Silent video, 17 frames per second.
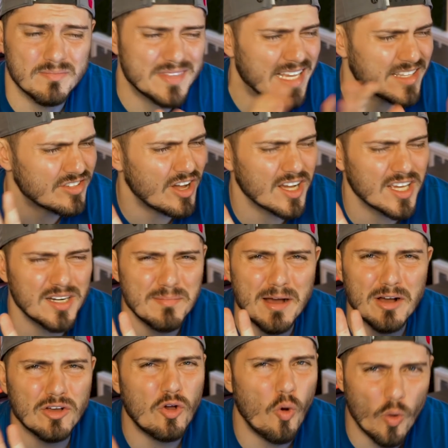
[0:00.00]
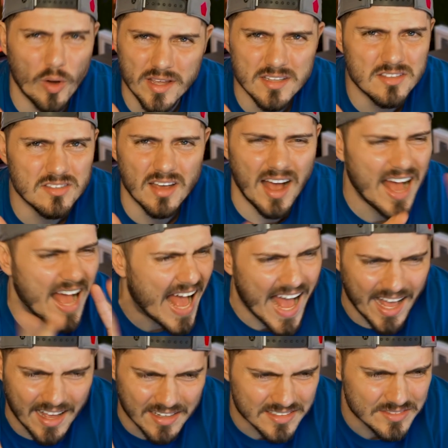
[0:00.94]
I'm not talking about coins.
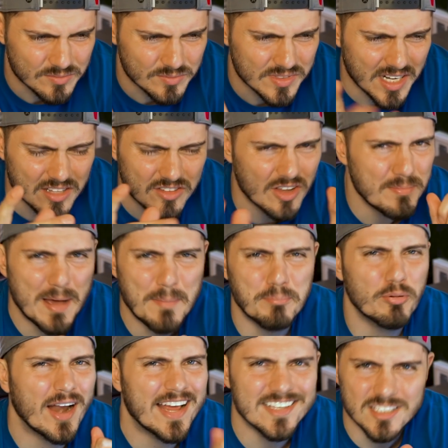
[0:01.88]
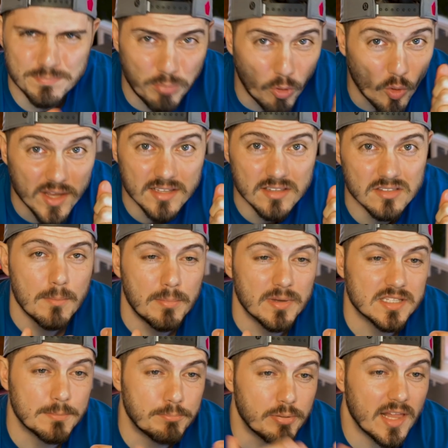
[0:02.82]
We're not talking about price points,
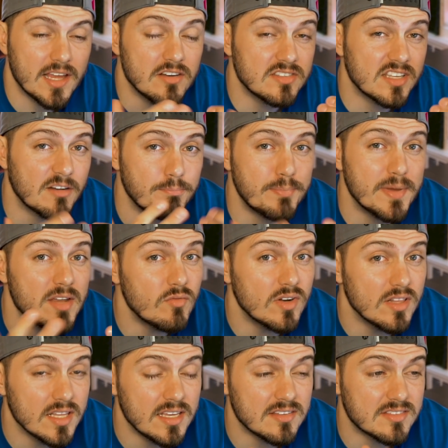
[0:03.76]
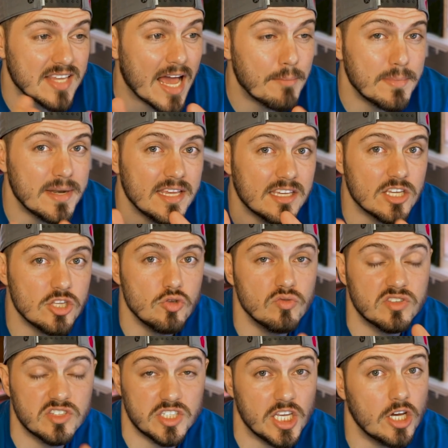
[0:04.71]
but the players that have been released, how many can you
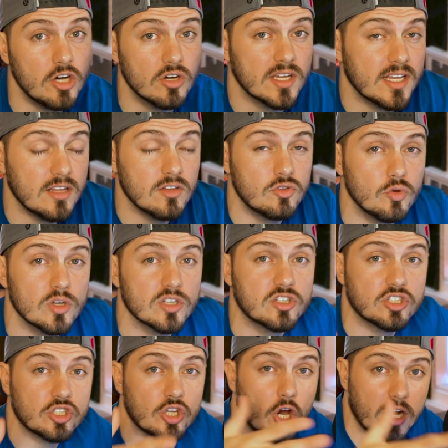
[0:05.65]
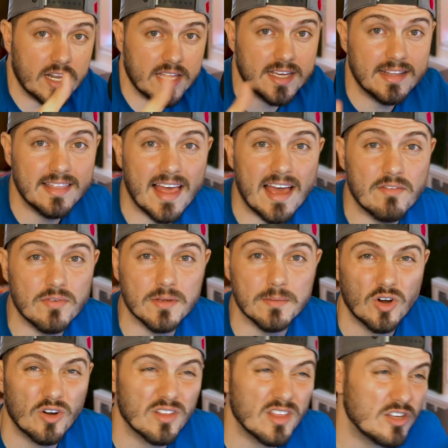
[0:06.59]
still get into a starting 11?
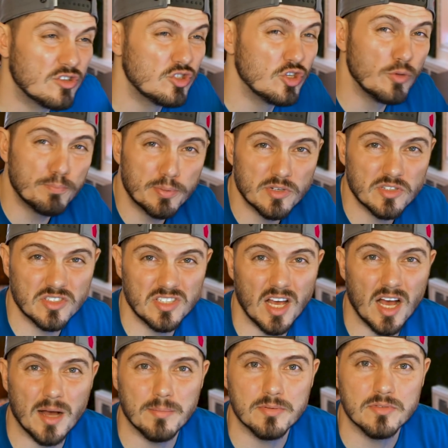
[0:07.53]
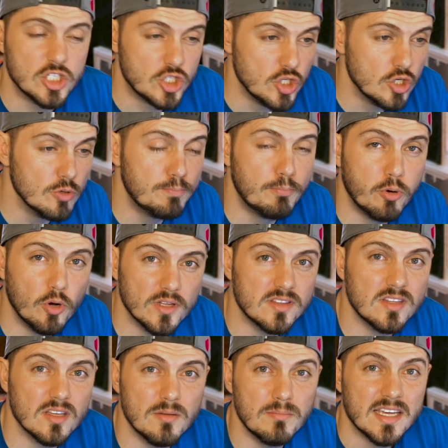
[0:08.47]
Are they super subs? Do you
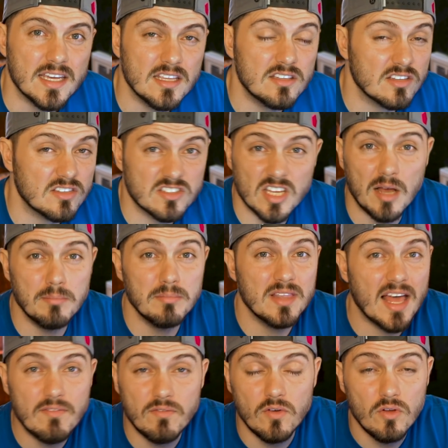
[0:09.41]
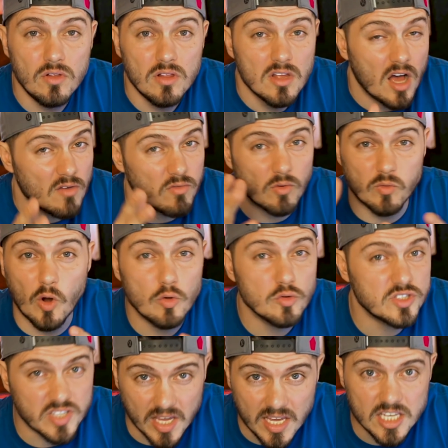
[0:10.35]
put them into some level of a
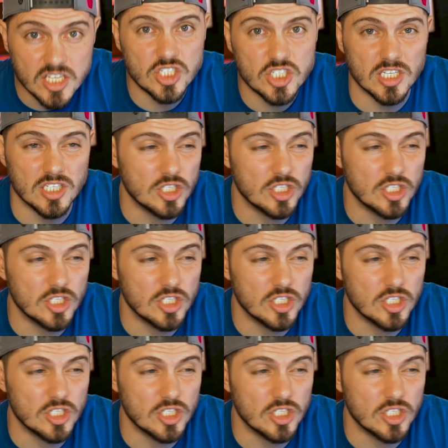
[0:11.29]
rotation?